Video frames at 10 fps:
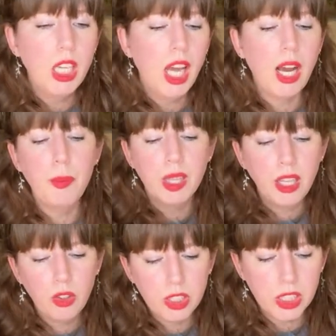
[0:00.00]
How would
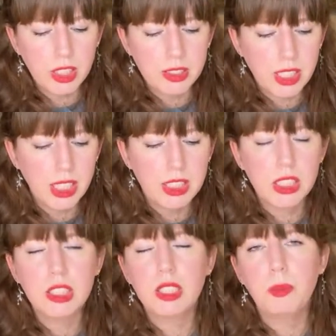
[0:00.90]
that look in our
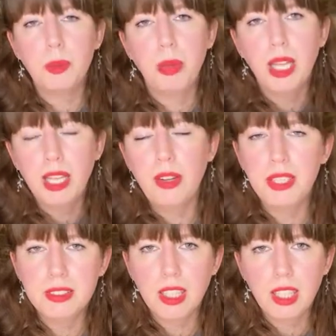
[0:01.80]
detector? And then we plan out
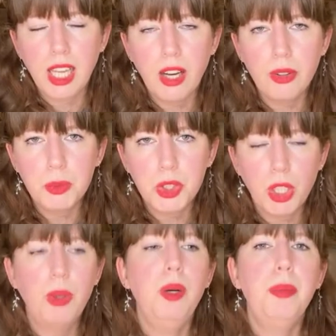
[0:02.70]
exactly how it would
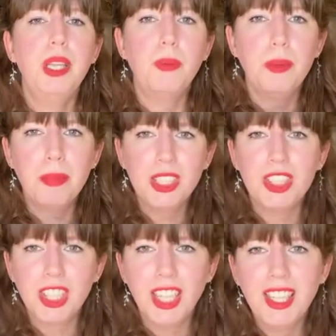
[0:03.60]
show up, and then we
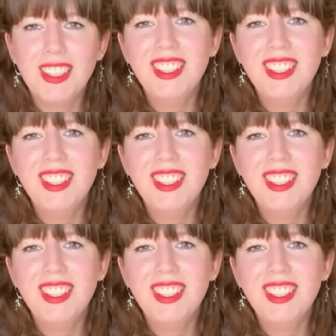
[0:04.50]
measure that.